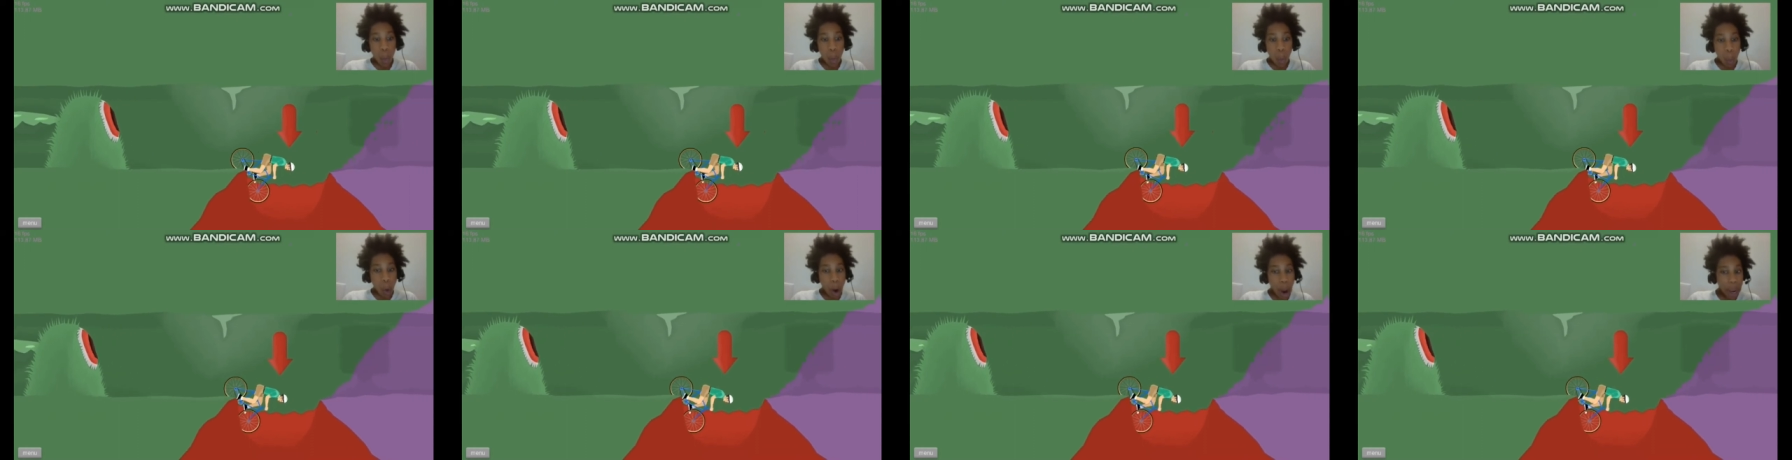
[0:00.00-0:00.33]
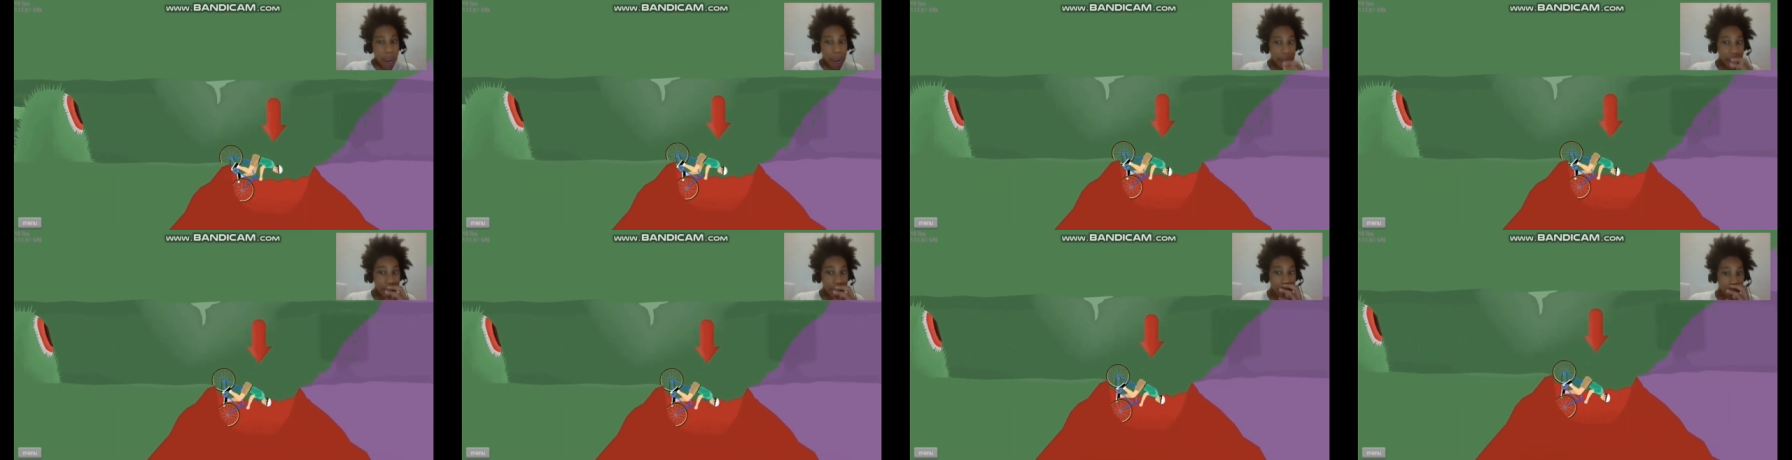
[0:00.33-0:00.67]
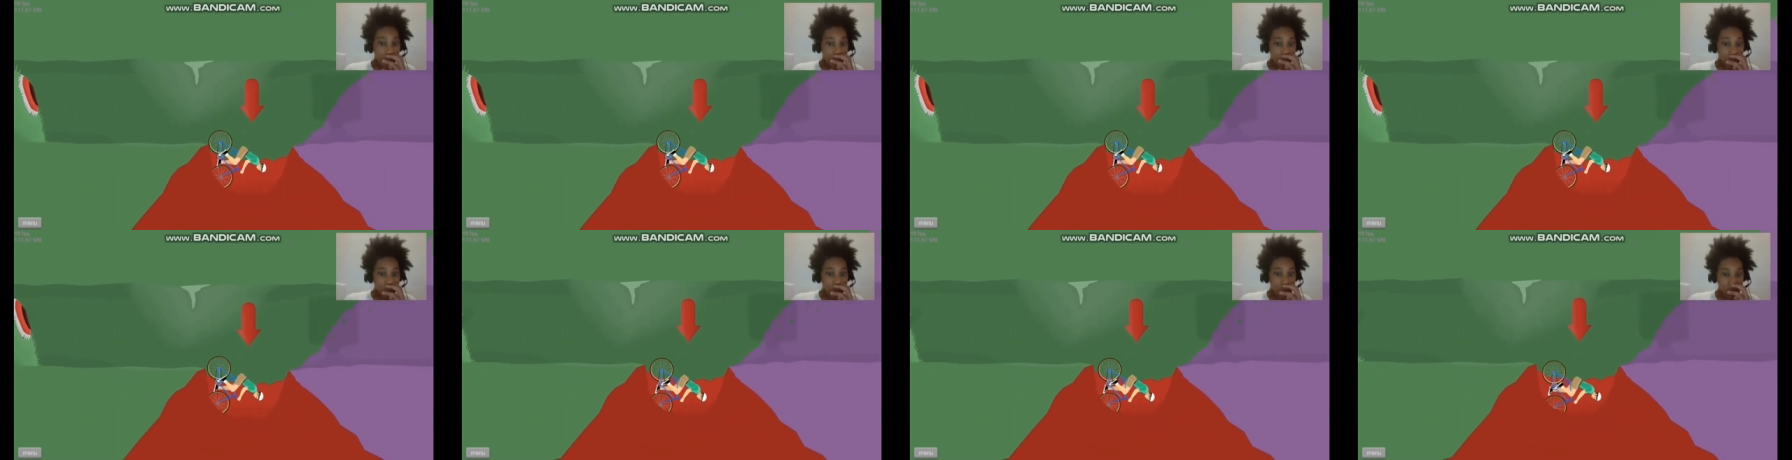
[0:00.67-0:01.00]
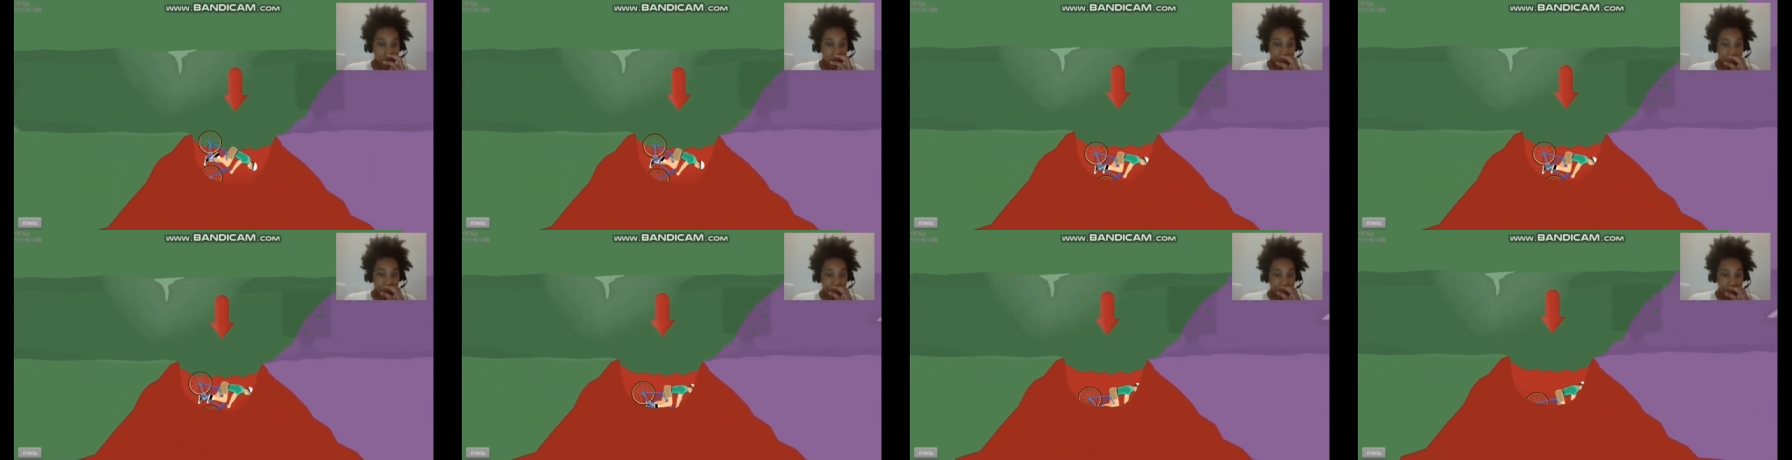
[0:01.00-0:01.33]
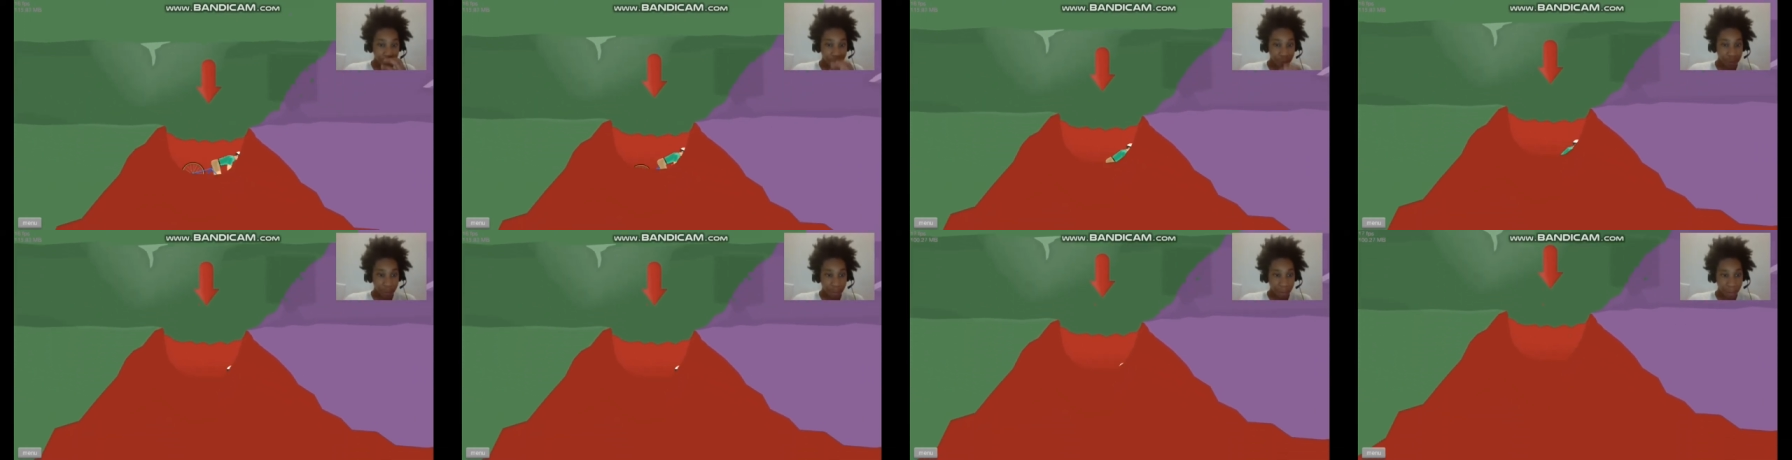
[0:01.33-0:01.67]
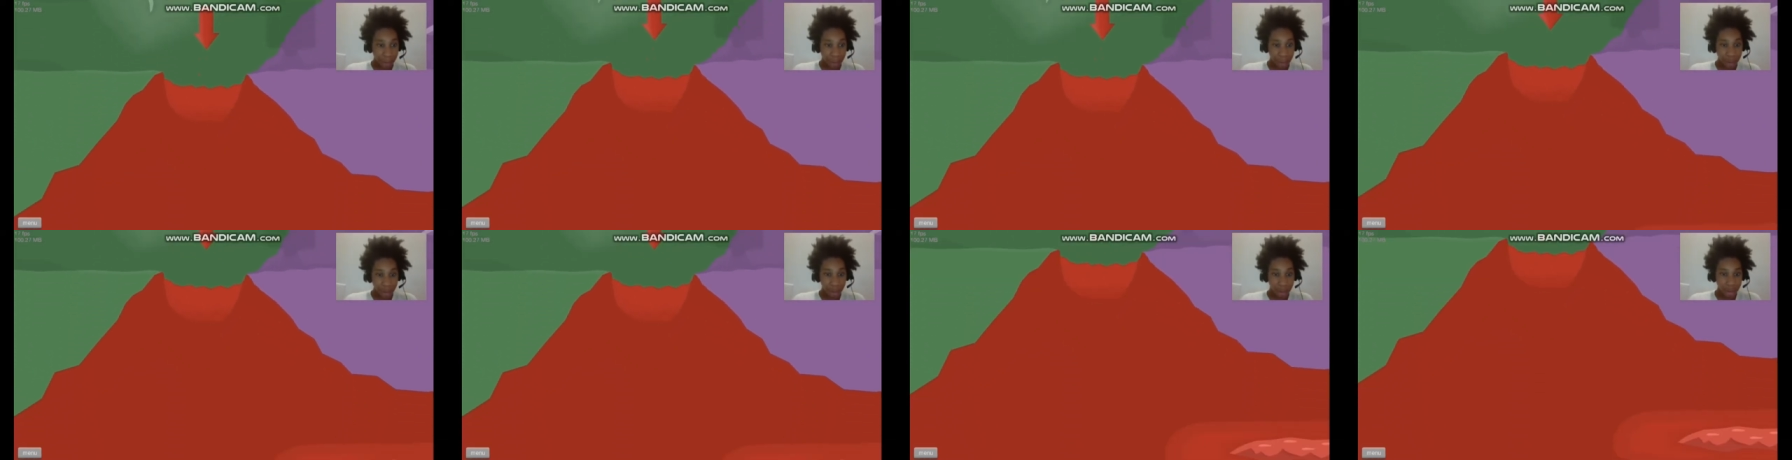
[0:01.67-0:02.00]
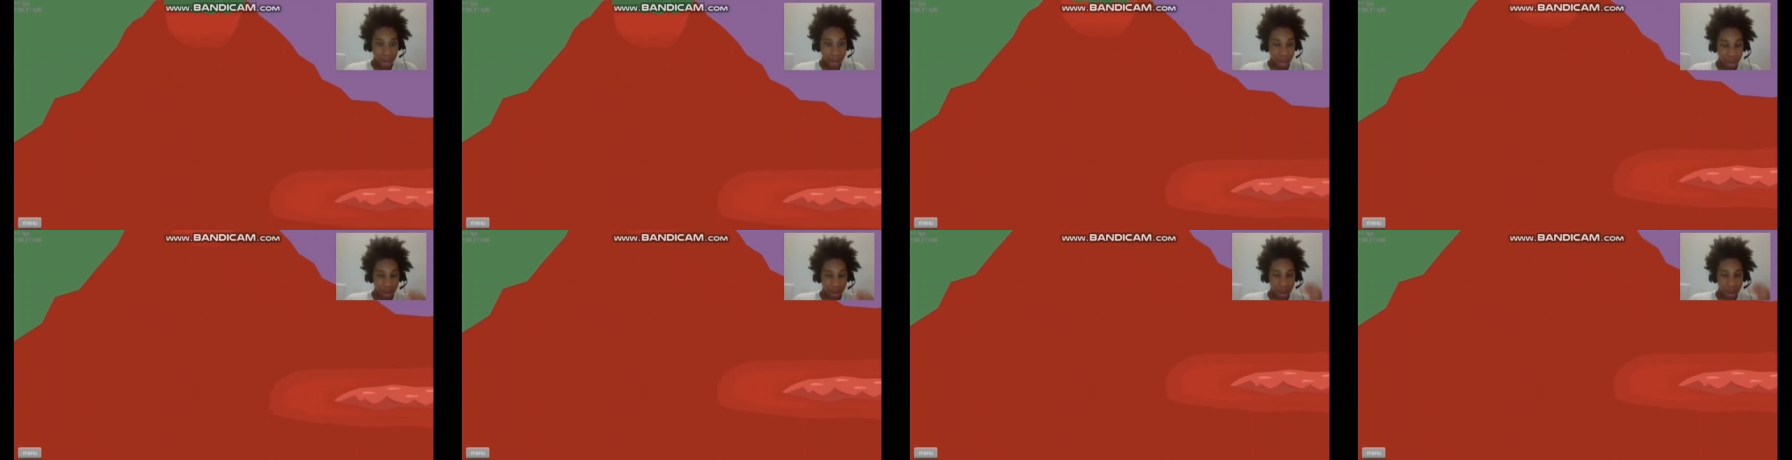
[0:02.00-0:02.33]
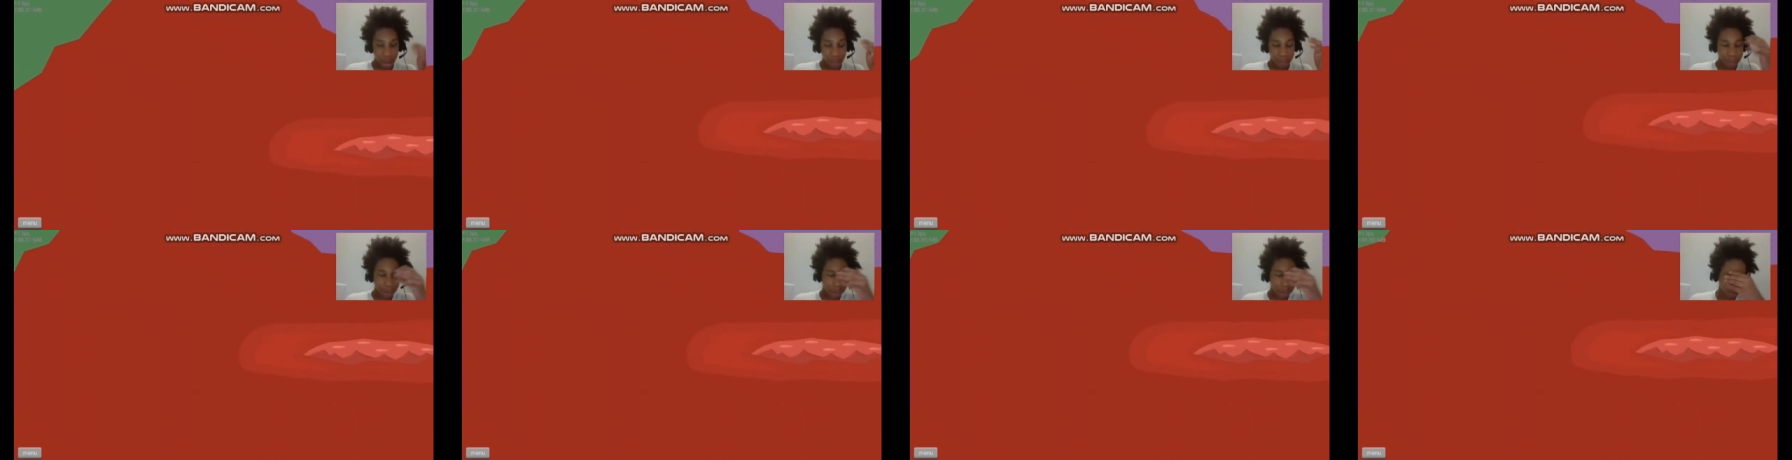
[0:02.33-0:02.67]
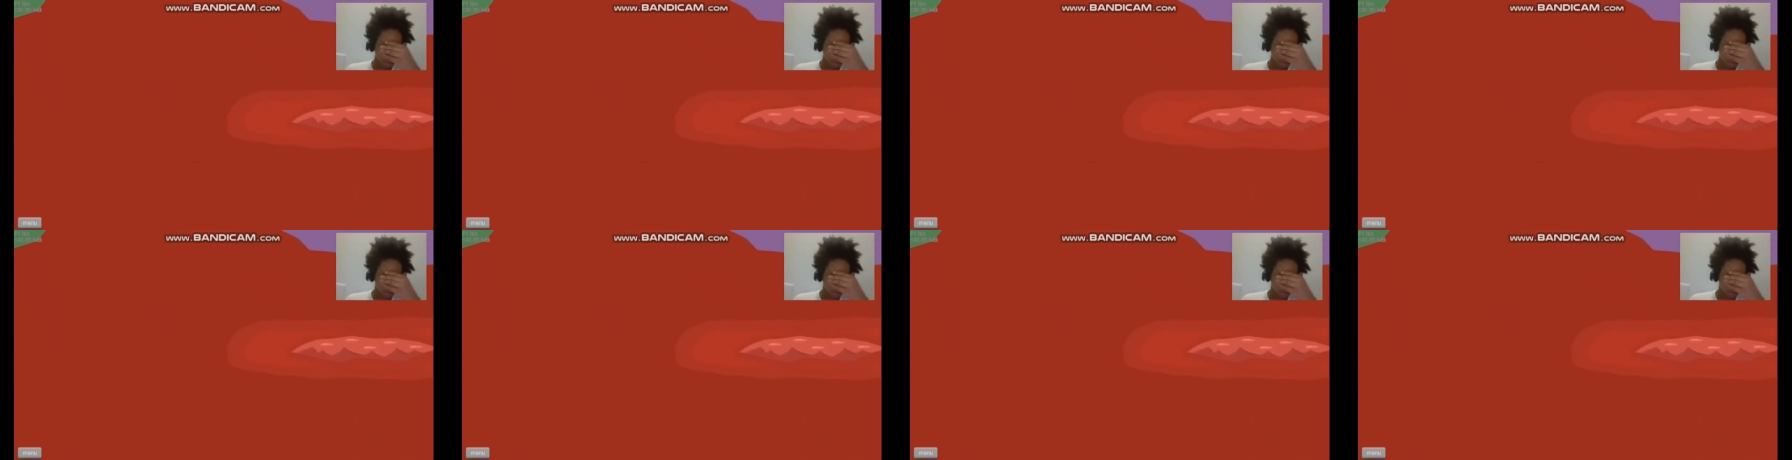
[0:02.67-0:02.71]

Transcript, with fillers: What? It's kind of scared me for a minute. Okay, here